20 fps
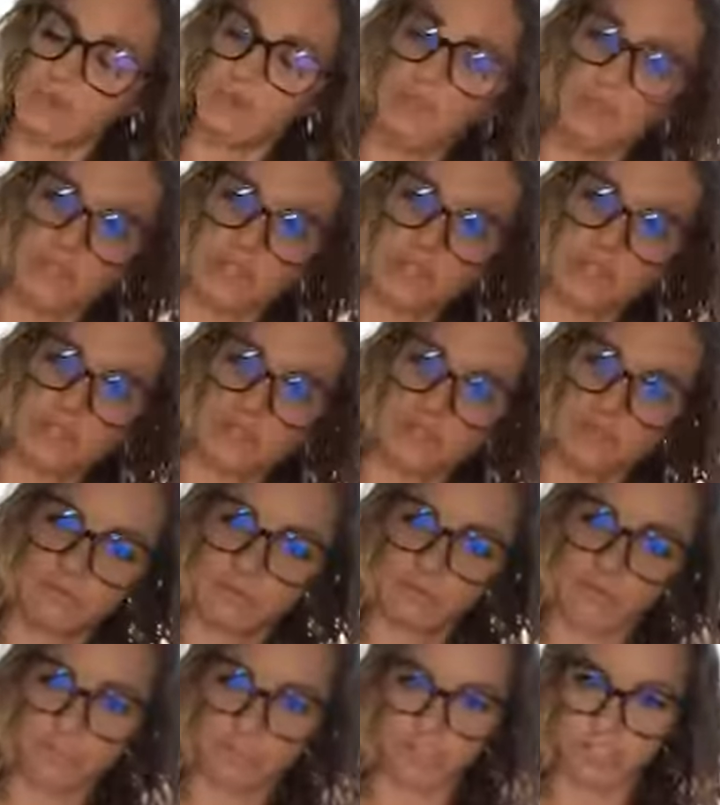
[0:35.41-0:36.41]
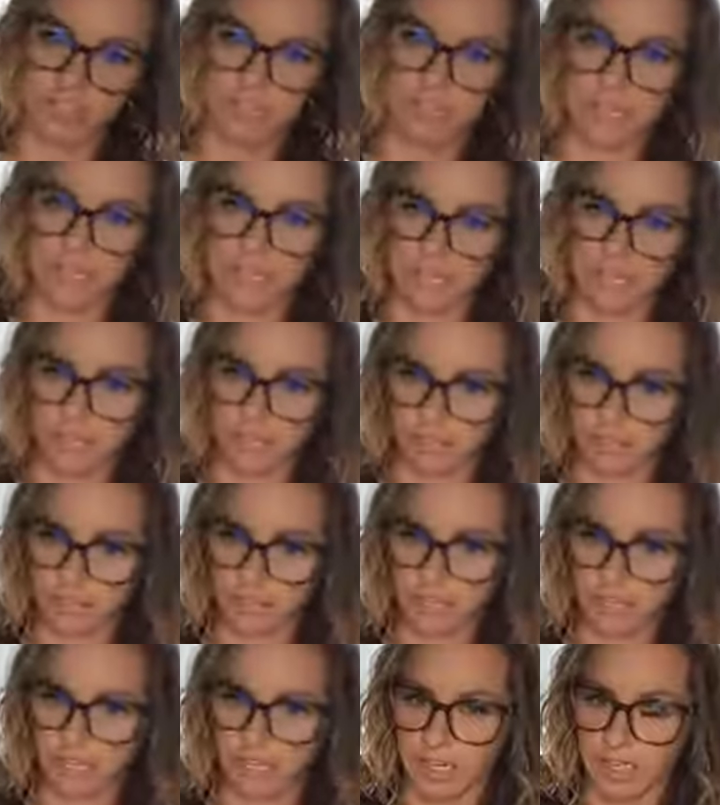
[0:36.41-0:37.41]
was featured in
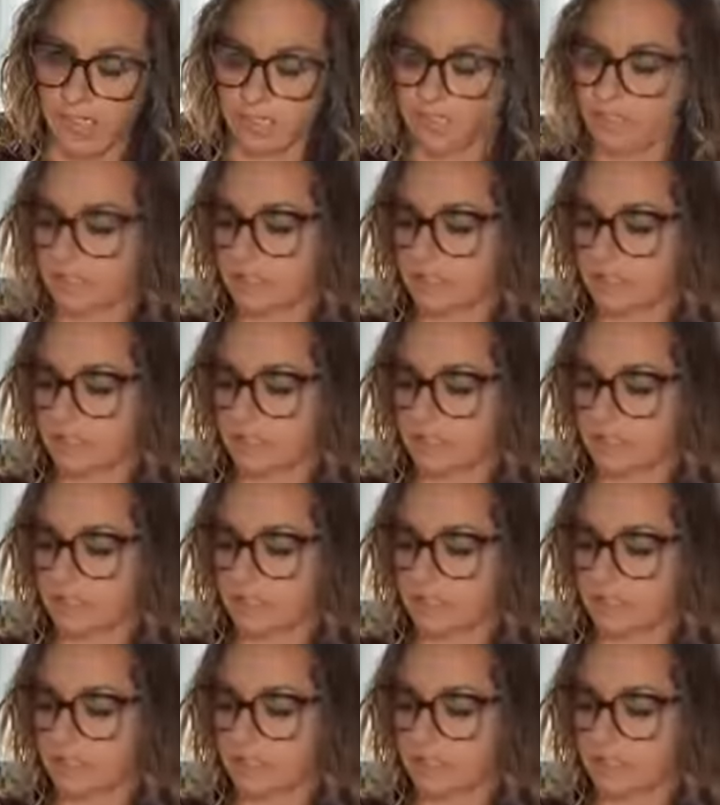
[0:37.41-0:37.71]
yesterday's